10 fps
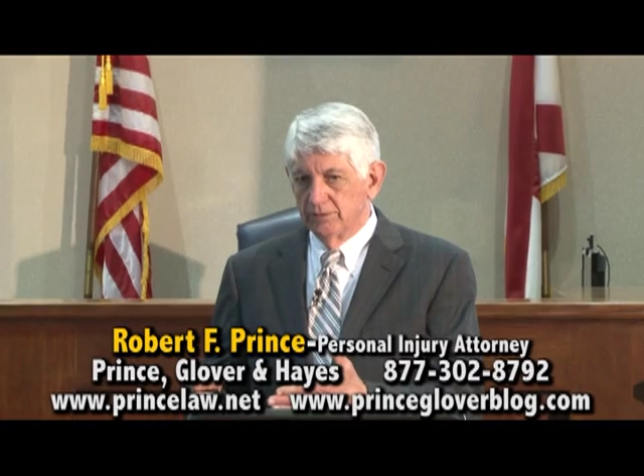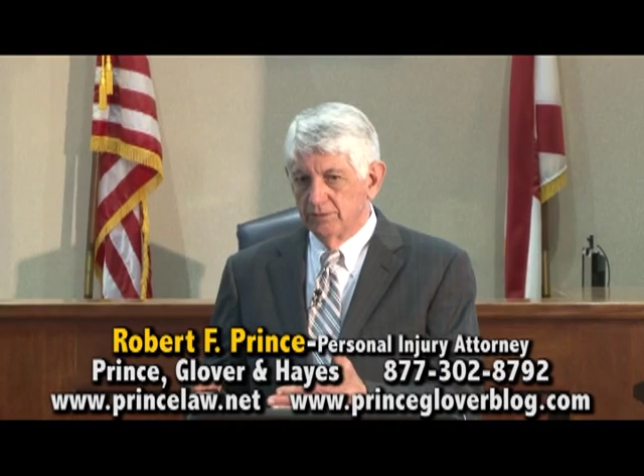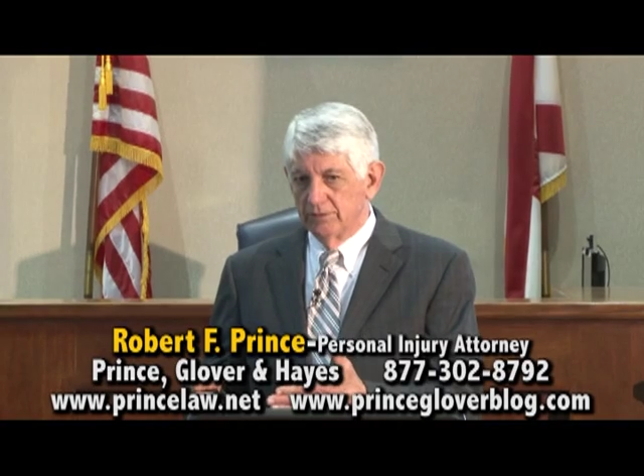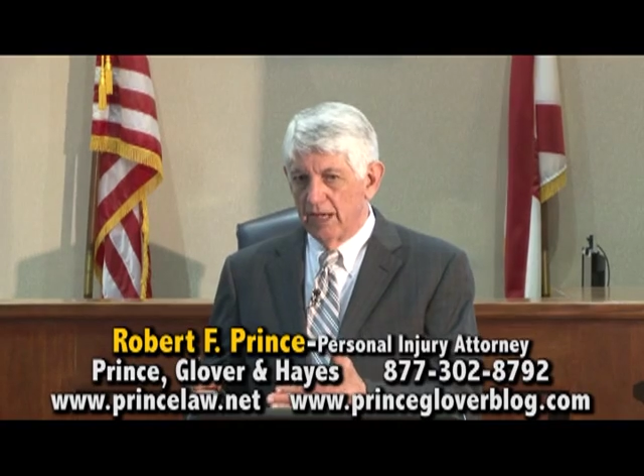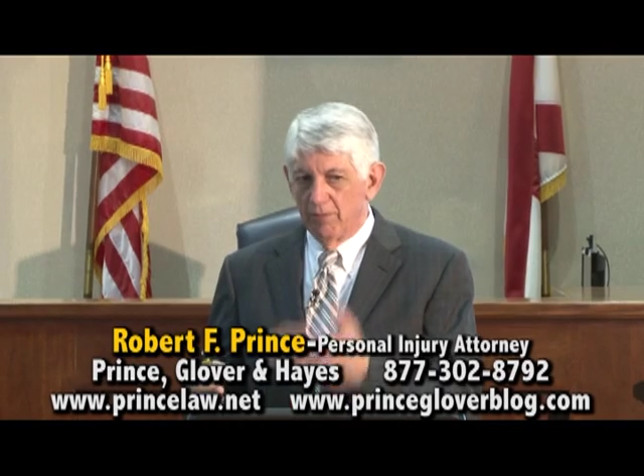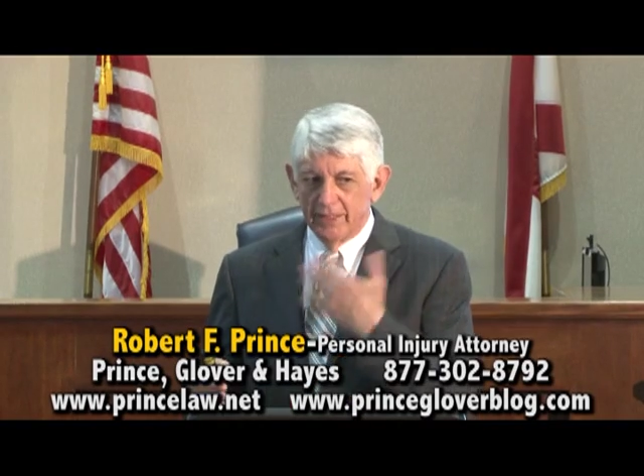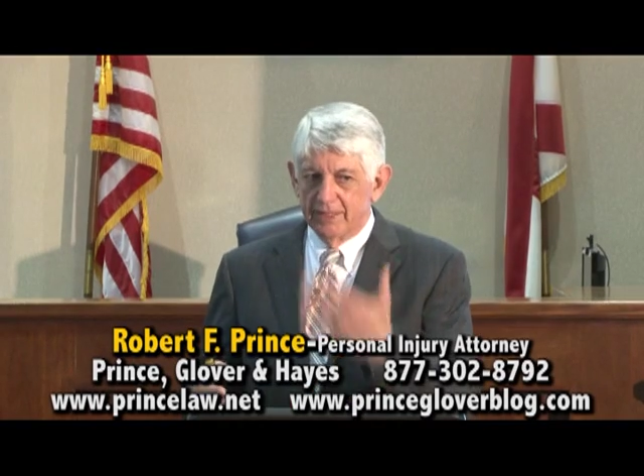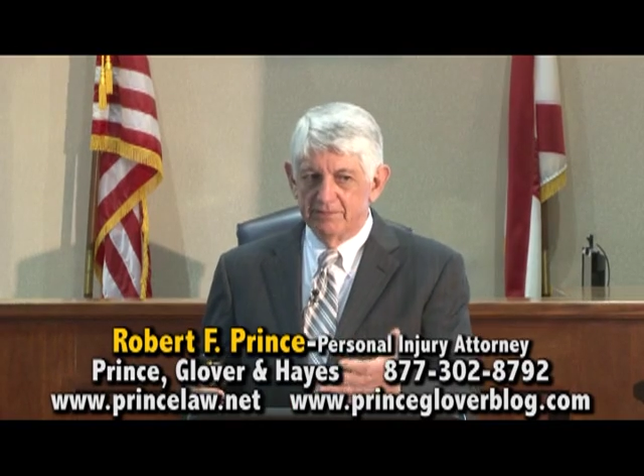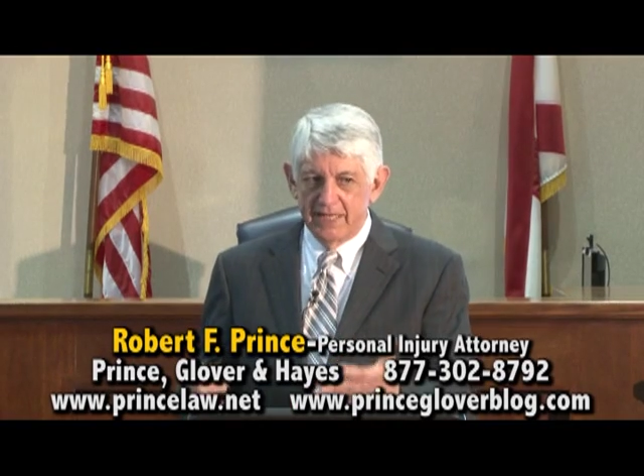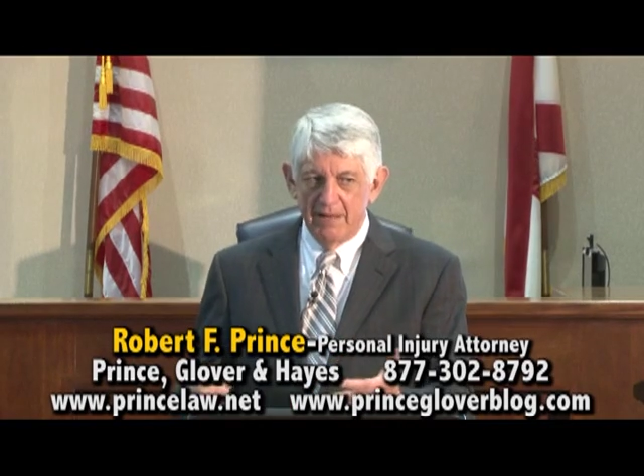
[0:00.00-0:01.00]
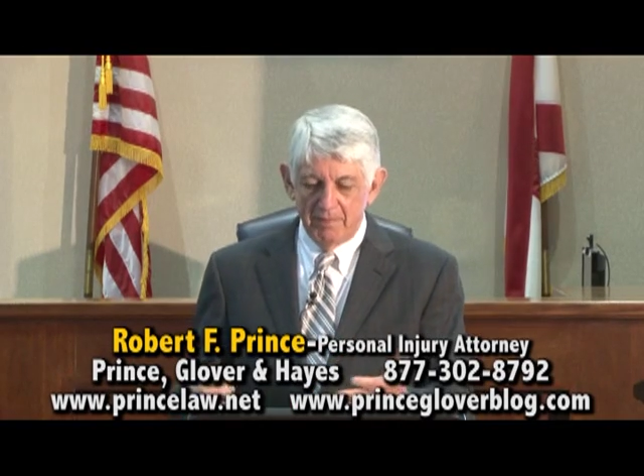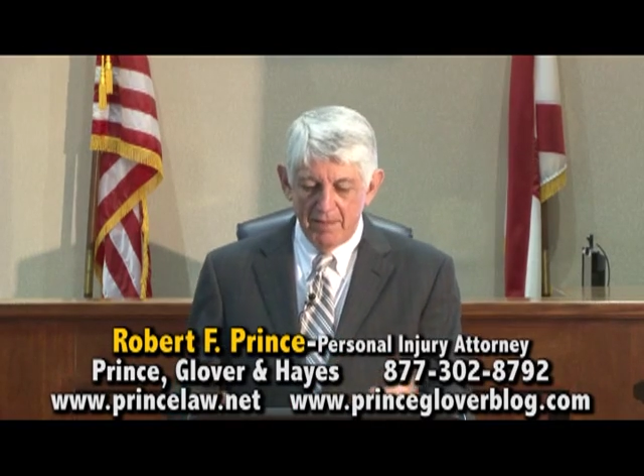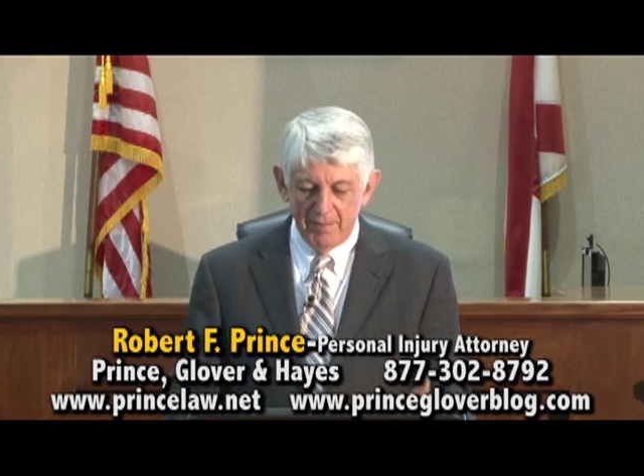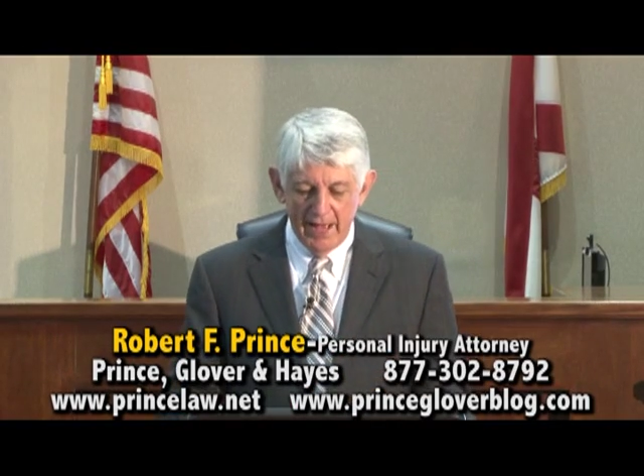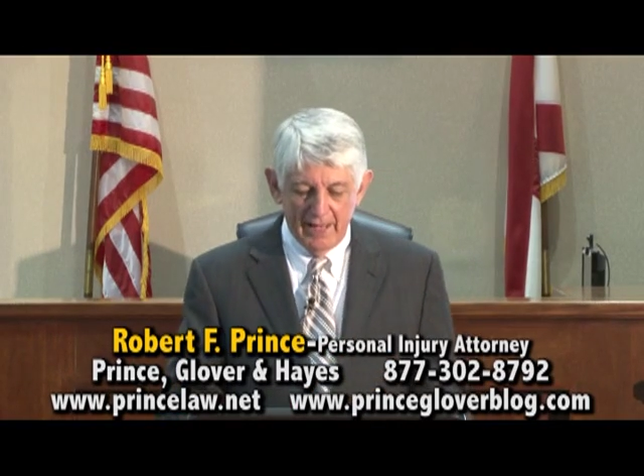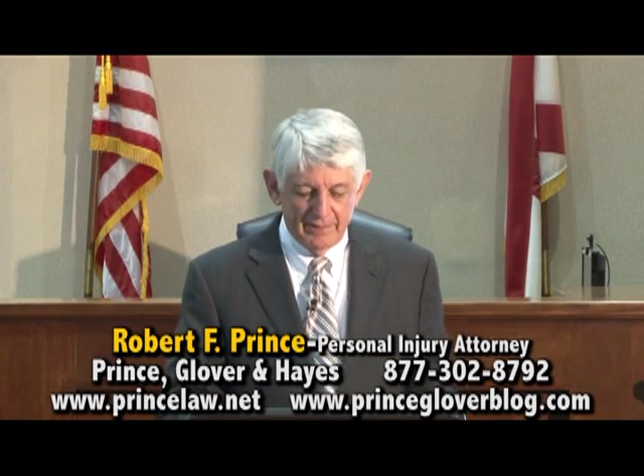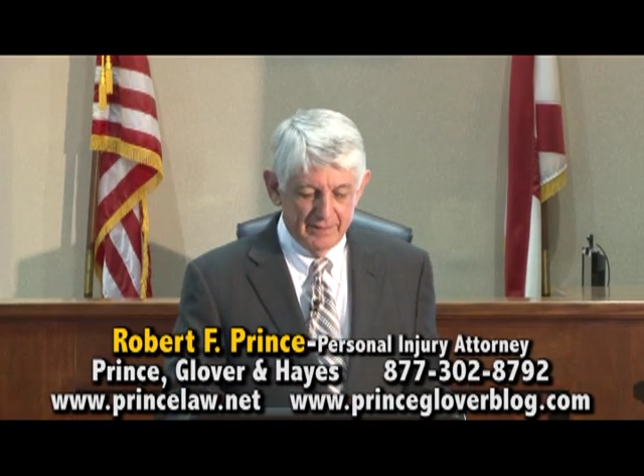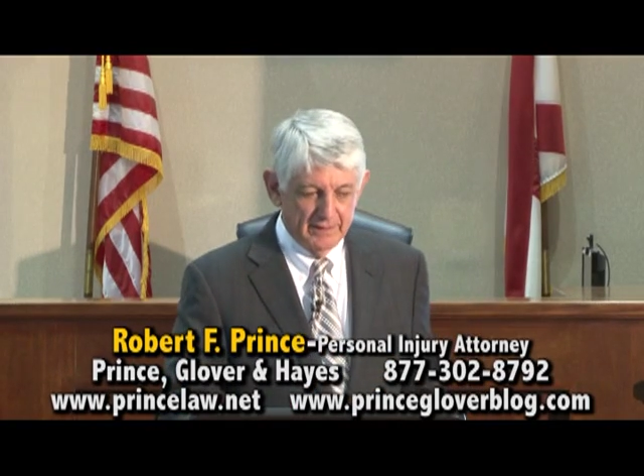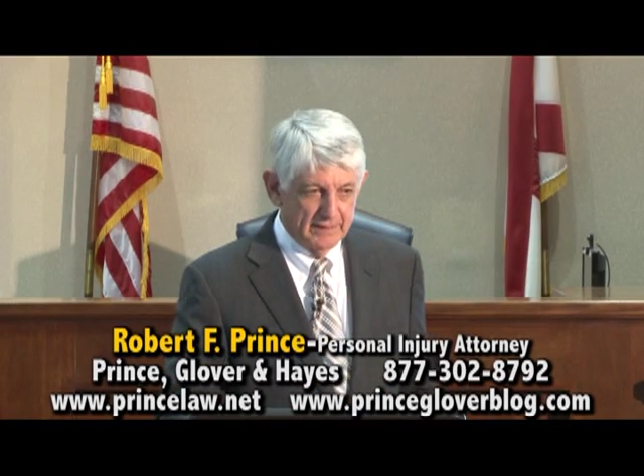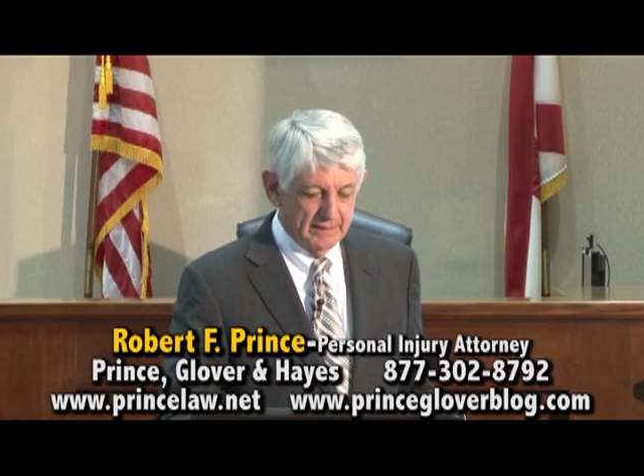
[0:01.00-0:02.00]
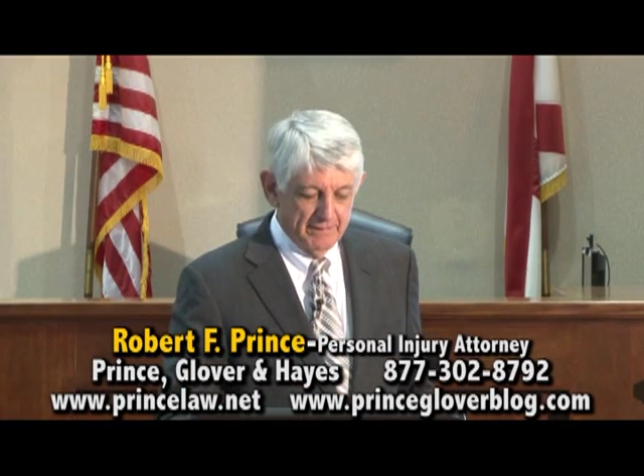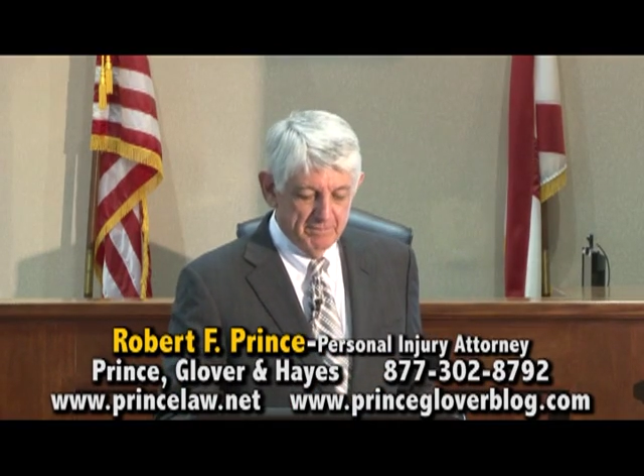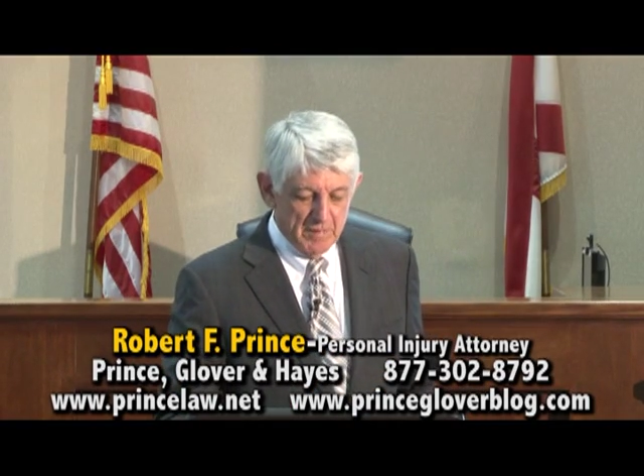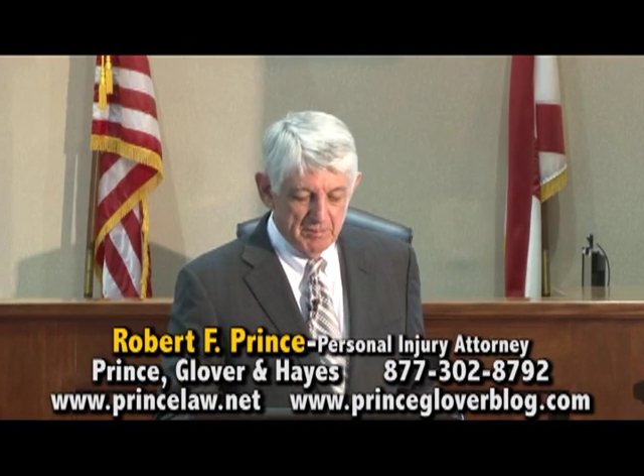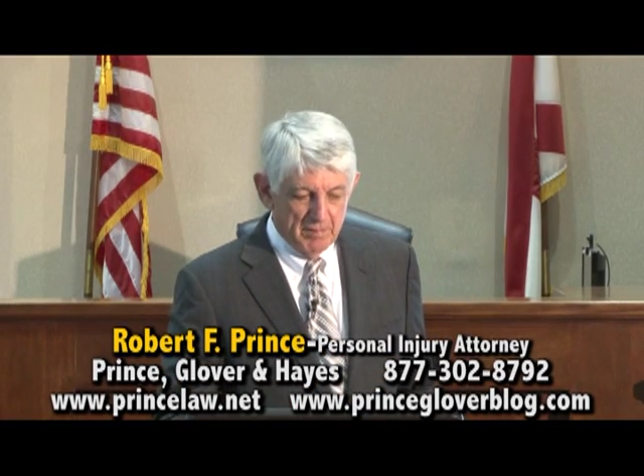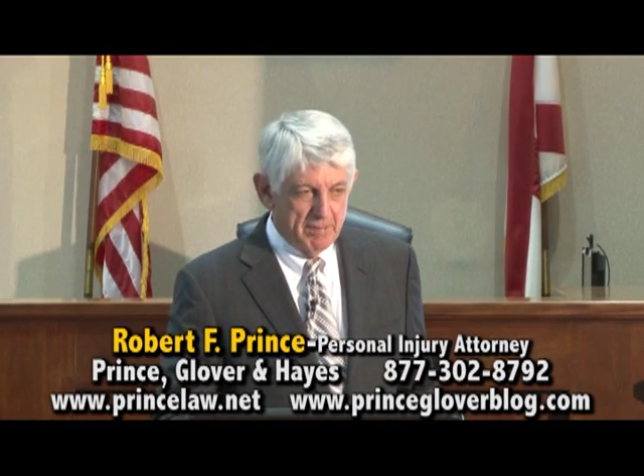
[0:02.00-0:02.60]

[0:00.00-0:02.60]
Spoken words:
Not what comes out of my mouth, but